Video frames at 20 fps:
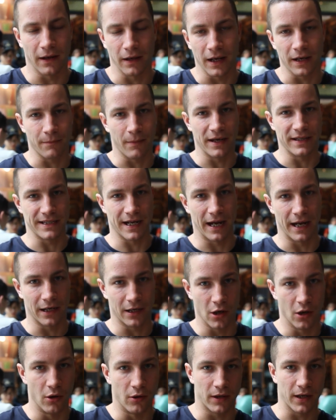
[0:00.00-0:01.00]
I like my Diet
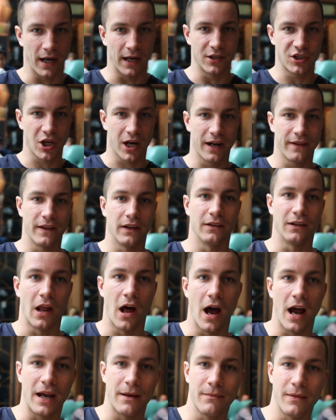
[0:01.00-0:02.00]
Coke. I tried the
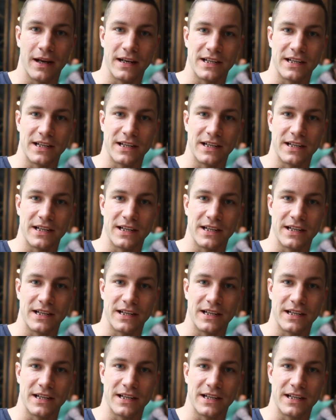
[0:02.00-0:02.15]
lime.